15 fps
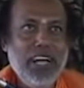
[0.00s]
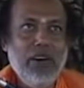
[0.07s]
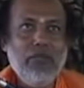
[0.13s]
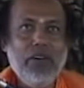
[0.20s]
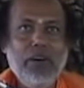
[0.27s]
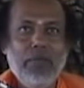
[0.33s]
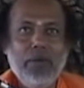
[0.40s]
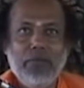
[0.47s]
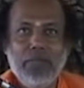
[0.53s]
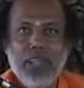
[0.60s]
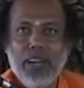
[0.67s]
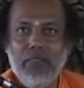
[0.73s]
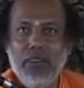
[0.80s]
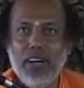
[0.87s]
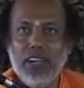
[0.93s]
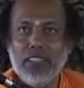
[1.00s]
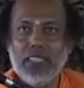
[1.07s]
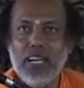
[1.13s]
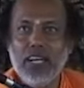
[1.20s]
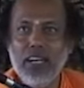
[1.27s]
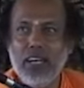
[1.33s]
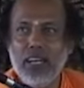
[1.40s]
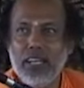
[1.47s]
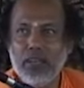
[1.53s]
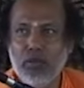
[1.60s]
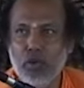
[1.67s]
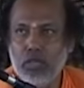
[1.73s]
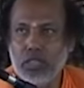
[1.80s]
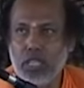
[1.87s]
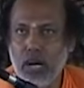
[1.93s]
away from the river, suddenly it
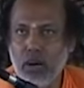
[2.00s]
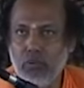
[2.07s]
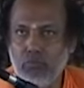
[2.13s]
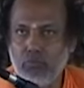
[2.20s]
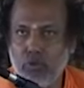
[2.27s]
goes down,